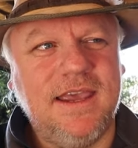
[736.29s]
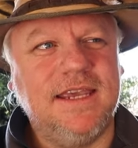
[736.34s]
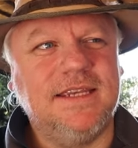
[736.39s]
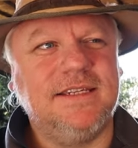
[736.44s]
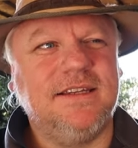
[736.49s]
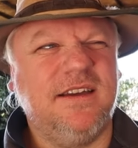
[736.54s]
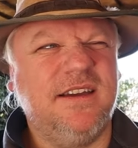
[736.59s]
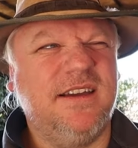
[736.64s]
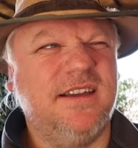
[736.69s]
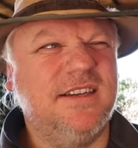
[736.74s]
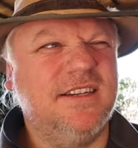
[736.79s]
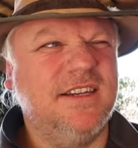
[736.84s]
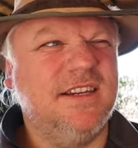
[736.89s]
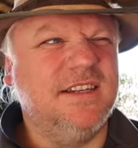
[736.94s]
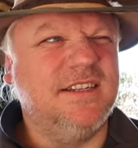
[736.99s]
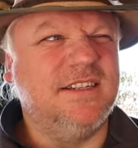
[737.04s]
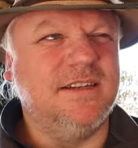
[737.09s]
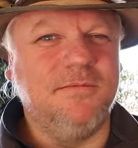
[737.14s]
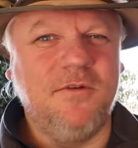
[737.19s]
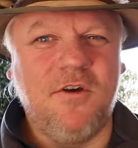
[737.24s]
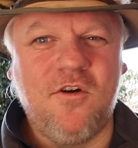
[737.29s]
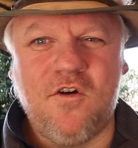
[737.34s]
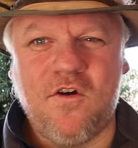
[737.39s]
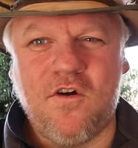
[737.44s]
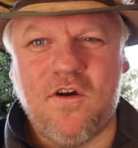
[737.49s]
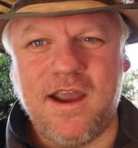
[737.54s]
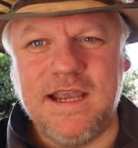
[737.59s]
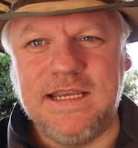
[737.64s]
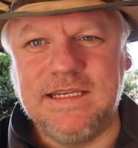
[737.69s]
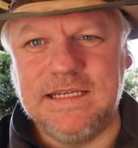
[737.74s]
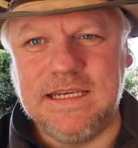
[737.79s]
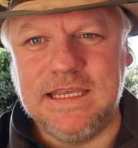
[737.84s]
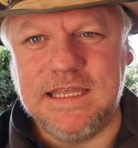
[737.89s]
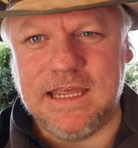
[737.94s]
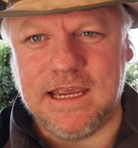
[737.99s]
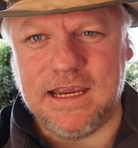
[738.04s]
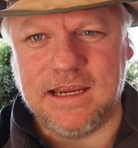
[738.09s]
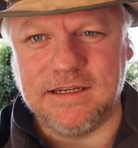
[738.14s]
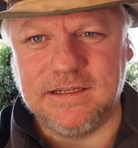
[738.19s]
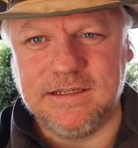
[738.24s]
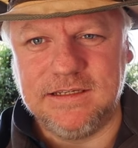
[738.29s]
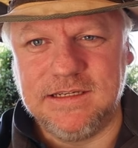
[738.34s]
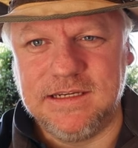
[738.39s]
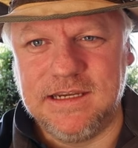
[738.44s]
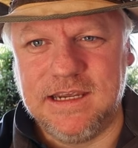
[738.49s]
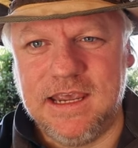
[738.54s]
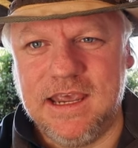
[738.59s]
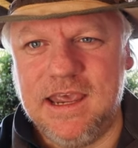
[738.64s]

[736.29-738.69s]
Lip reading: is I can do some crazy things.